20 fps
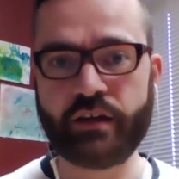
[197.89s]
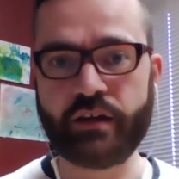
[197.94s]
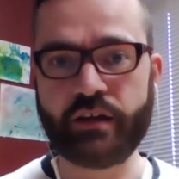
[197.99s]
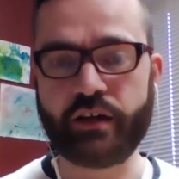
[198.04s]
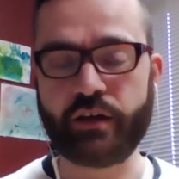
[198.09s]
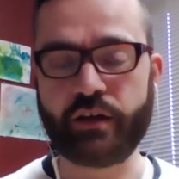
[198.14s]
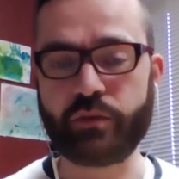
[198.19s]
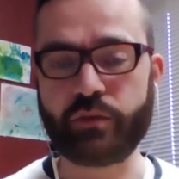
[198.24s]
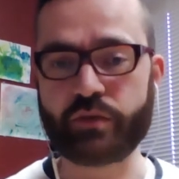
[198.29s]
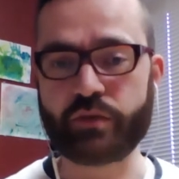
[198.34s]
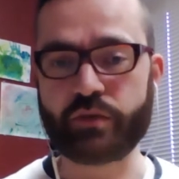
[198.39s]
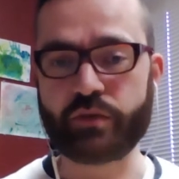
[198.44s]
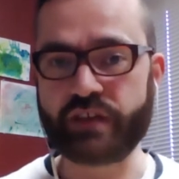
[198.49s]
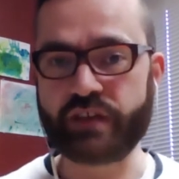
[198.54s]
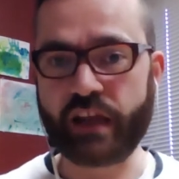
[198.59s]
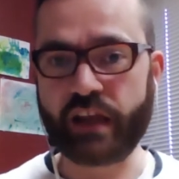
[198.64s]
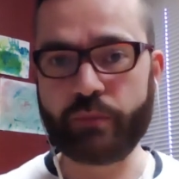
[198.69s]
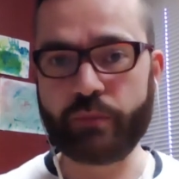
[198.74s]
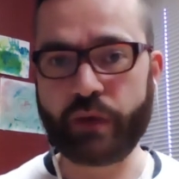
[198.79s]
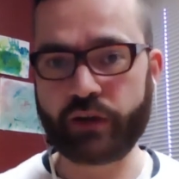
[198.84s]
We're
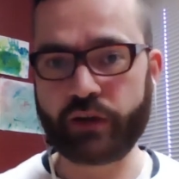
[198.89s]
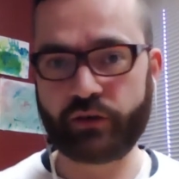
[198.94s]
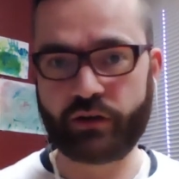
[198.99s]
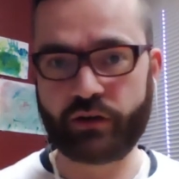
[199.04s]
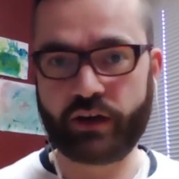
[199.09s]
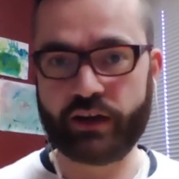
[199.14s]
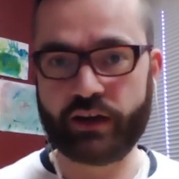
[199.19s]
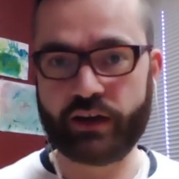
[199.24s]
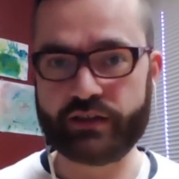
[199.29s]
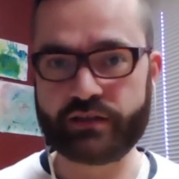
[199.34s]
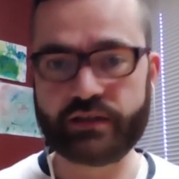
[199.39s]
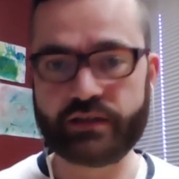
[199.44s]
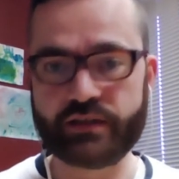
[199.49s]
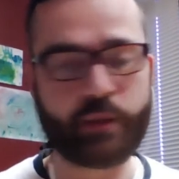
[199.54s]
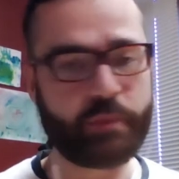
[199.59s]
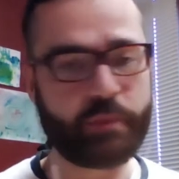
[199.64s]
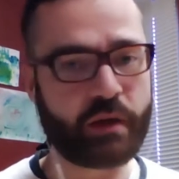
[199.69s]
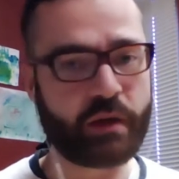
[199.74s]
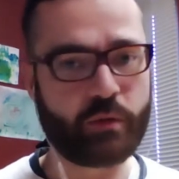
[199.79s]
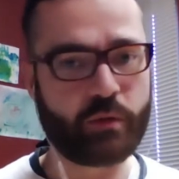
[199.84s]
saved by grace, not
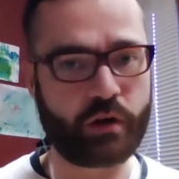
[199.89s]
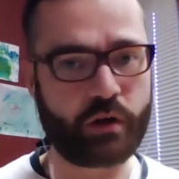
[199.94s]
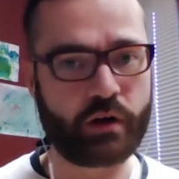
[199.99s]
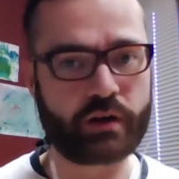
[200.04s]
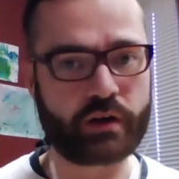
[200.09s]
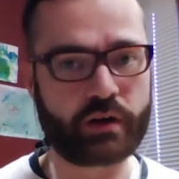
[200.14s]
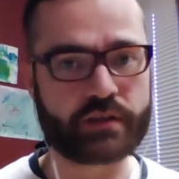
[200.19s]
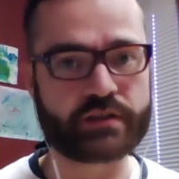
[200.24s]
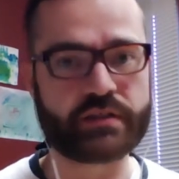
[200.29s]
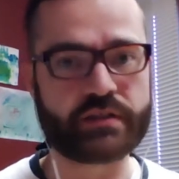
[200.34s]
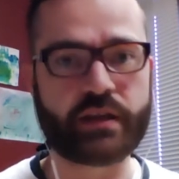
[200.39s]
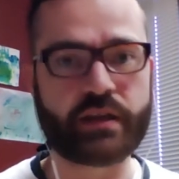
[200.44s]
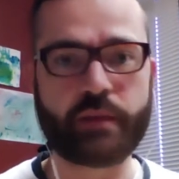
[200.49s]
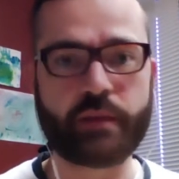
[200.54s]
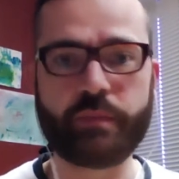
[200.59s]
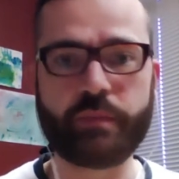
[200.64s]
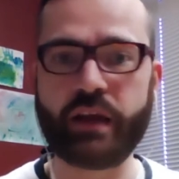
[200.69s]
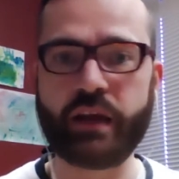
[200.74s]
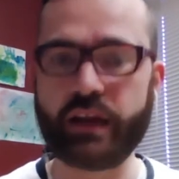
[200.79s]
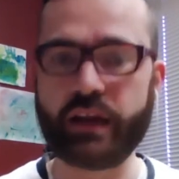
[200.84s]
by works, not by
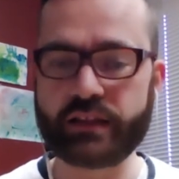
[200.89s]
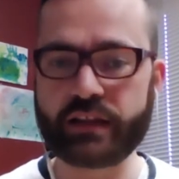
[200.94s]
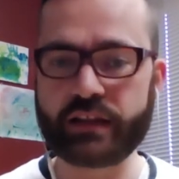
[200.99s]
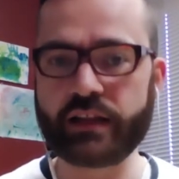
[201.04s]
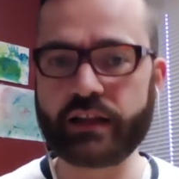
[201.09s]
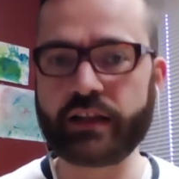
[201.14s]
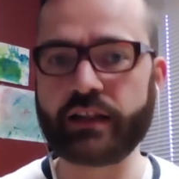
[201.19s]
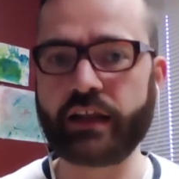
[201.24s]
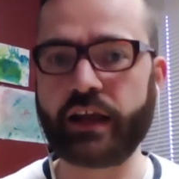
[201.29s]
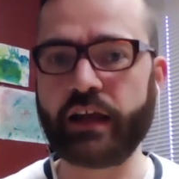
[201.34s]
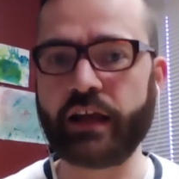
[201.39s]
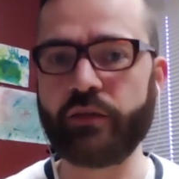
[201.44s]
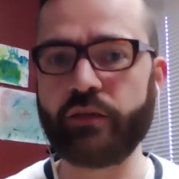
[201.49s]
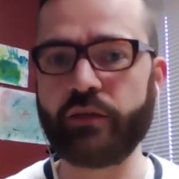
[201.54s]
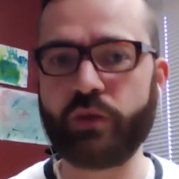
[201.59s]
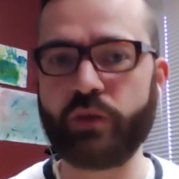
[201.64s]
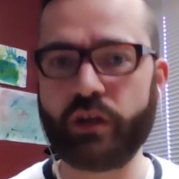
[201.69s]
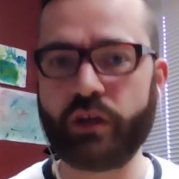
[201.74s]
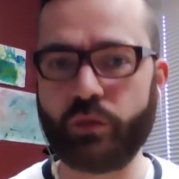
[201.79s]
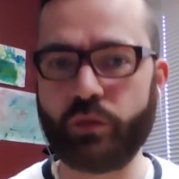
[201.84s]
anything like that.
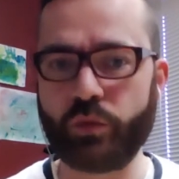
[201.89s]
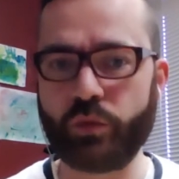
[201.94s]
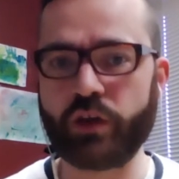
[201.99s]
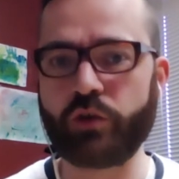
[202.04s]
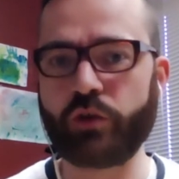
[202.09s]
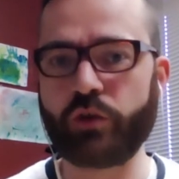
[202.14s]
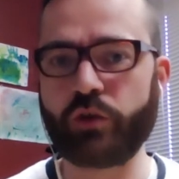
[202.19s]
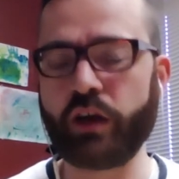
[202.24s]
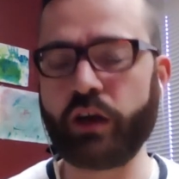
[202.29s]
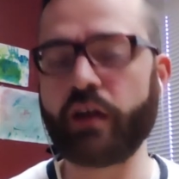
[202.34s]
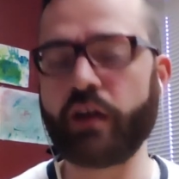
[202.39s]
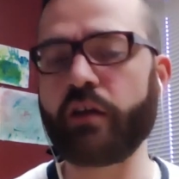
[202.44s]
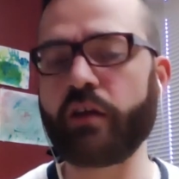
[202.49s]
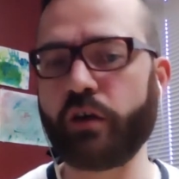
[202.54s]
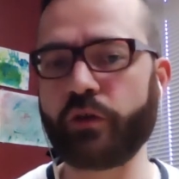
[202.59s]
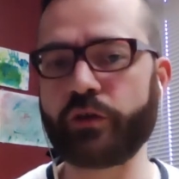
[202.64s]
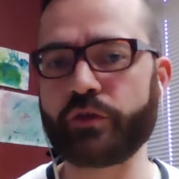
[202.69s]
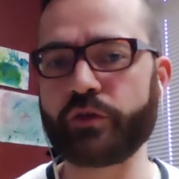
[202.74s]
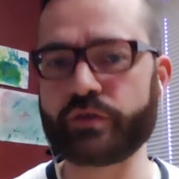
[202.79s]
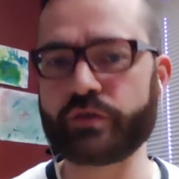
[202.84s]
We agree on all
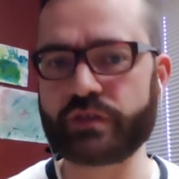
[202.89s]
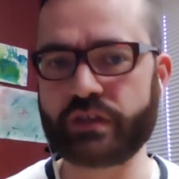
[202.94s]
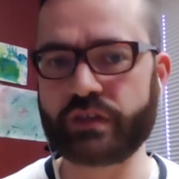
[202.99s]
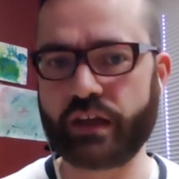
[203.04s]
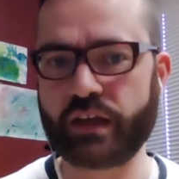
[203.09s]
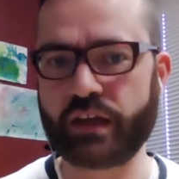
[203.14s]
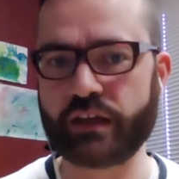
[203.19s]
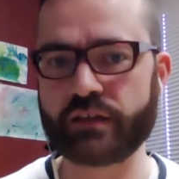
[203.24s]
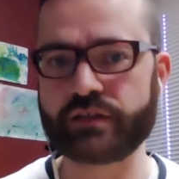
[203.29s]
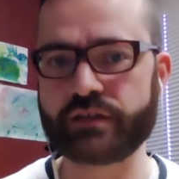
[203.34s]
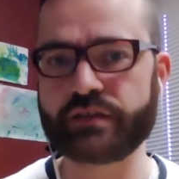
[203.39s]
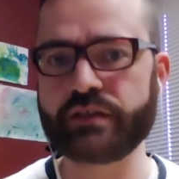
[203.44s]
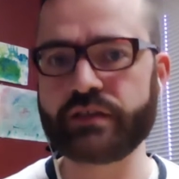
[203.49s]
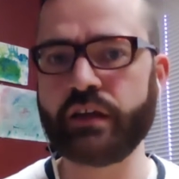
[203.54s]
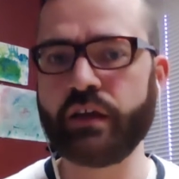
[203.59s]
those things.